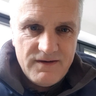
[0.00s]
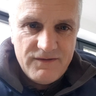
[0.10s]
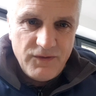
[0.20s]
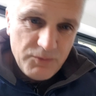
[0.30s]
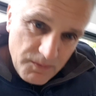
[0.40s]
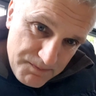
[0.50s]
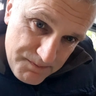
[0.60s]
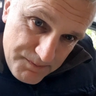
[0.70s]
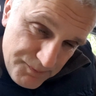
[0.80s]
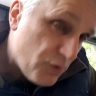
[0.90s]
from your
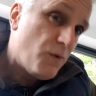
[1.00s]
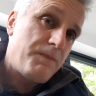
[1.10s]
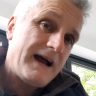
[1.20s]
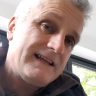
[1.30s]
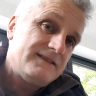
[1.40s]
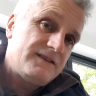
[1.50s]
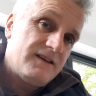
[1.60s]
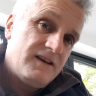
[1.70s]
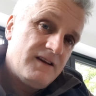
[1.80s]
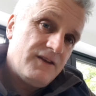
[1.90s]
broadband,
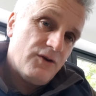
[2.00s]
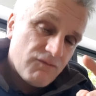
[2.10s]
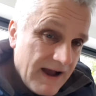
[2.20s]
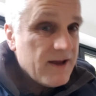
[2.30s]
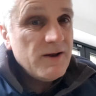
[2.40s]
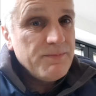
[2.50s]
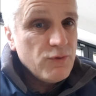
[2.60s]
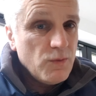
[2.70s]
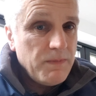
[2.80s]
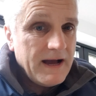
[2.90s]
your regular
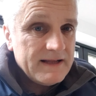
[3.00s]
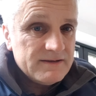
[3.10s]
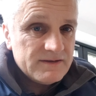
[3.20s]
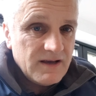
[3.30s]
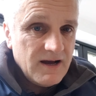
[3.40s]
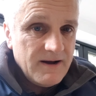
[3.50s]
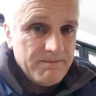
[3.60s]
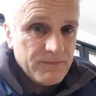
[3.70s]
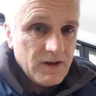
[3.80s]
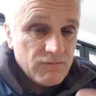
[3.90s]
broadband
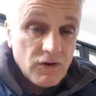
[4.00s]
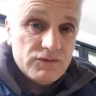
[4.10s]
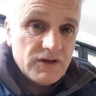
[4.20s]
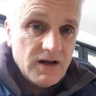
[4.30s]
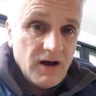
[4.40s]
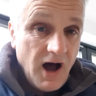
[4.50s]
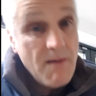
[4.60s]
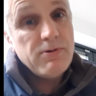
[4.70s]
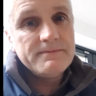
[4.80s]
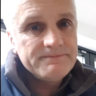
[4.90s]
router
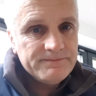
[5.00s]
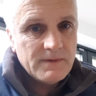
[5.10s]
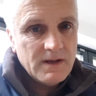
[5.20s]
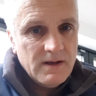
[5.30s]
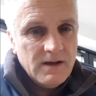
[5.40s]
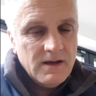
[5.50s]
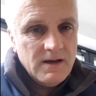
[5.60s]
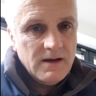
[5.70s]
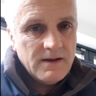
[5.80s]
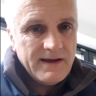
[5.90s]
hub.
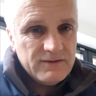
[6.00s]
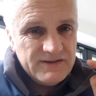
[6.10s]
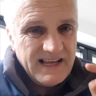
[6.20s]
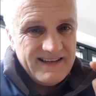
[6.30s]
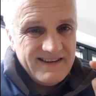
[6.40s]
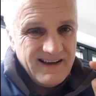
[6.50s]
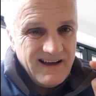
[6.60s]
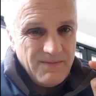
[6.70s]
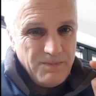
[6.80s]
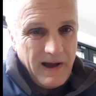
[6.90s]
That will send
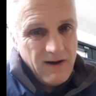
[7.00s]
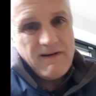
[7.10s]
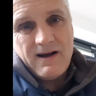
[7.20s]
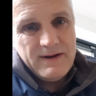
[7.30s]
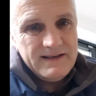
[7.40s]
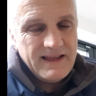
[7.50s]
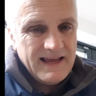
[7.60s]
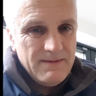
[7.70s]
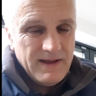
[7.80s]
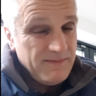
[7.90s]
power out into
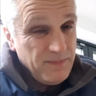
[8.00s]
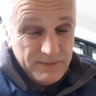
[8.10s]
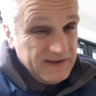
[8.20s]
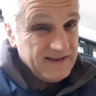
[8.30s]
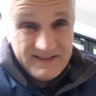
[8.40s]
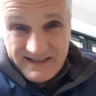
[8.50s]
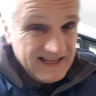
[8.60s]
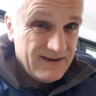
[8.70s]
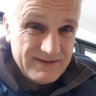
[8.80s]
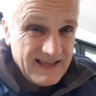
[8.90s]
that inlet, send a signal
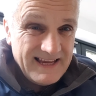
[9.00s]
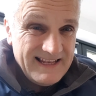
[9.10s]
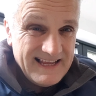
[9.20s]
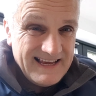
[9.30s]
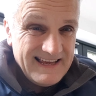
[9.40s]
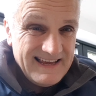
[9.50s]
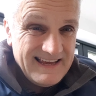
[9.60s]
out into that inlet.